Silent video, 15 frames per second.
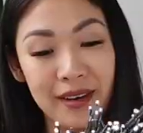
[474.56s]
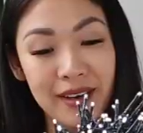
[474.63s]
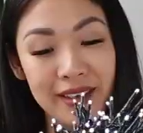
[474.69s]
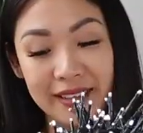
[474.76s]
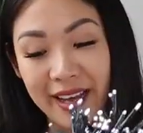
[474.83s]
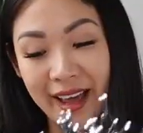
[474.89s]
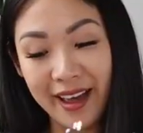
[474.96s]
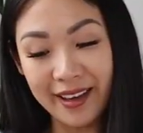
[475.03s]

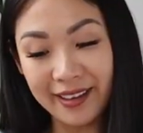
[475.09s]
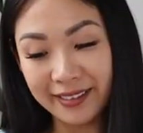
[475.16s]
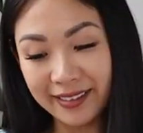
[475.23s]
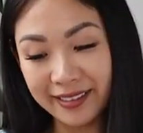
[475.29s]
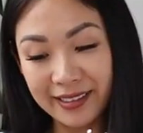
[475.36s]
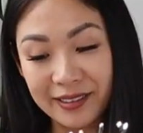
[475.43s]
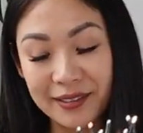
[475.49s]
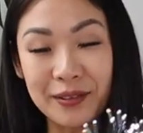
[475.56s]
But yeah,
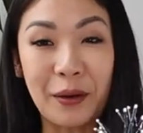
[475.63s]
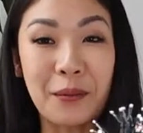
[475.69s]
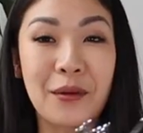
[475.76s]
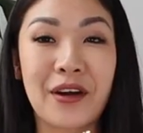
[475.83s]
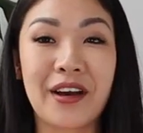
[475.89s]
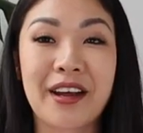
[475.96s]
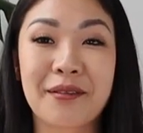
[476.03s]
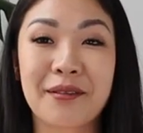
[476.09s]
this is so
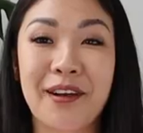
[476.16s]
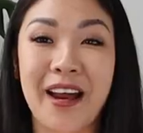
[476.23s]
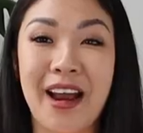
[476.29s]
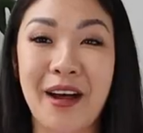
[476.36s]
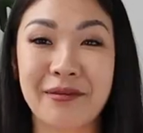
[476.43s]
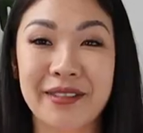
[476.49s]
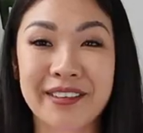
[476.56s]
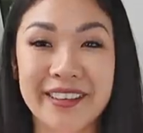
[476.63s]
pretty. I'm quite
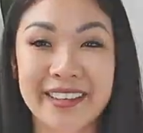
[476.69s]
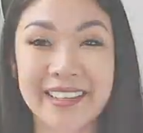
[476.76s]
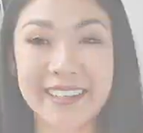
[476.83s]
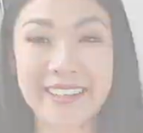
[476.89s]
happy with